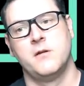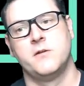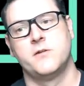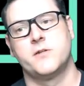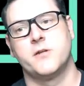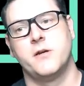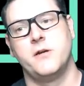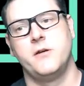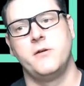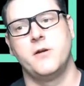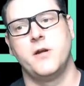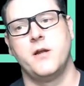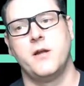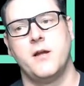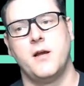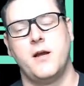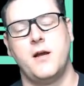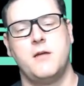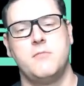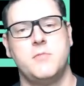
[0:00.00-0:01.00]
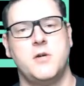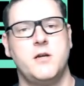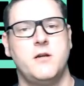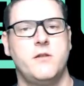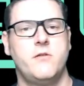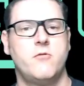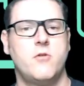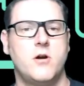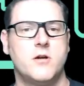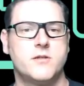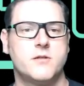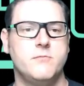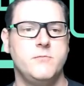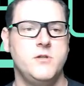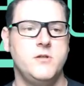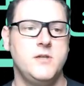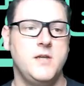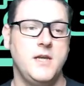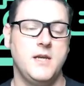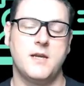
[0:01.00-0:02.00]
So there are
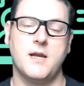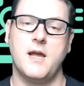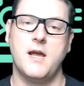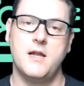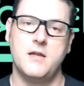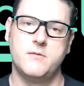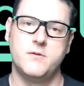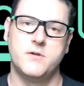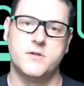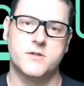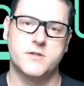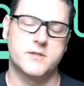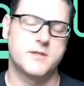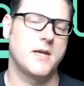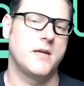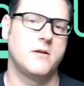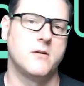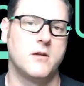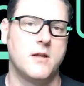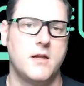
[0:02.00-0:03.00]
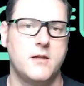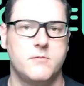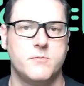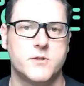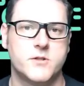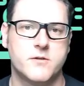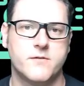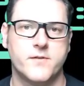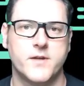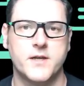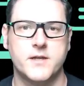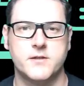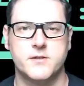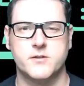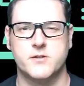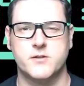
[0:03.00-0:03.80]
some unique elements, technical elements of this.